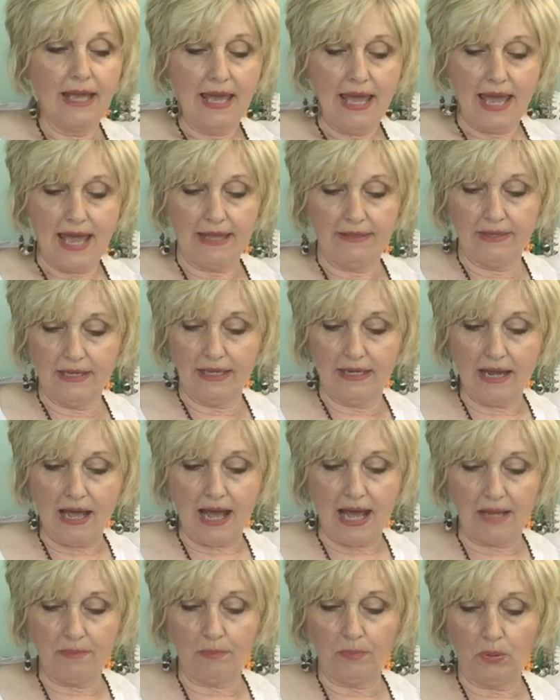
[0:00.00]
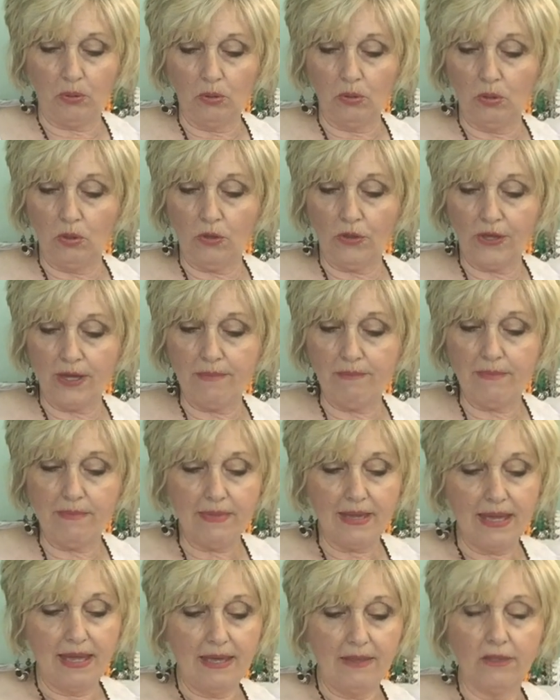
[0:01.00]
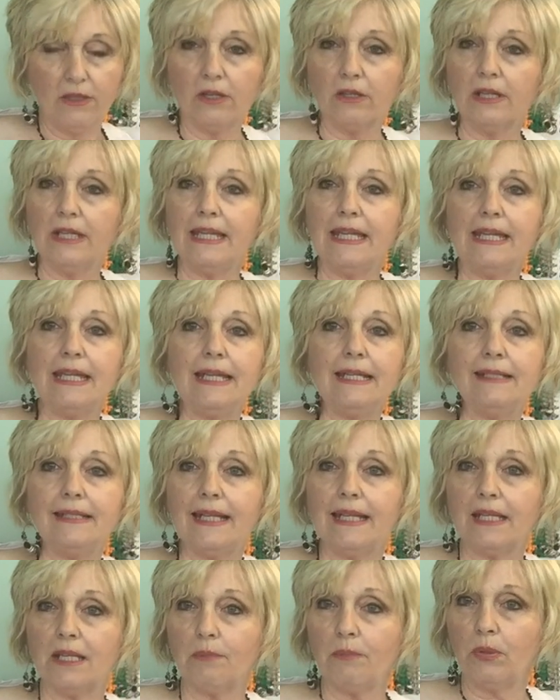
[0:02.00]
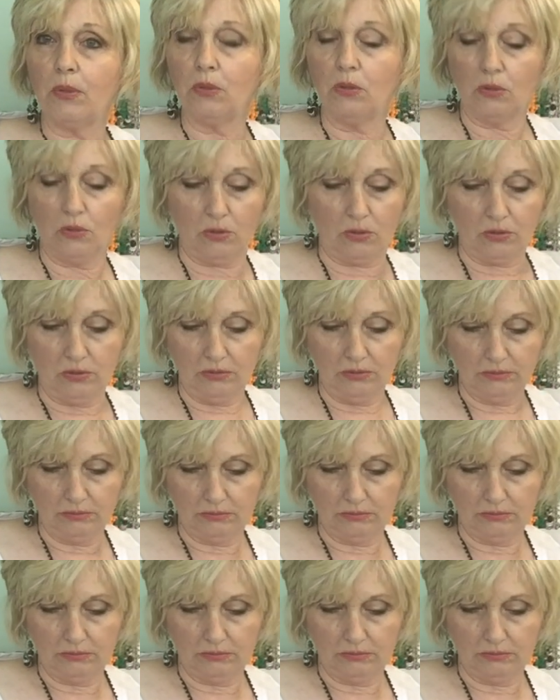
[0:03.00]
and then I pull them. They're easy to pull.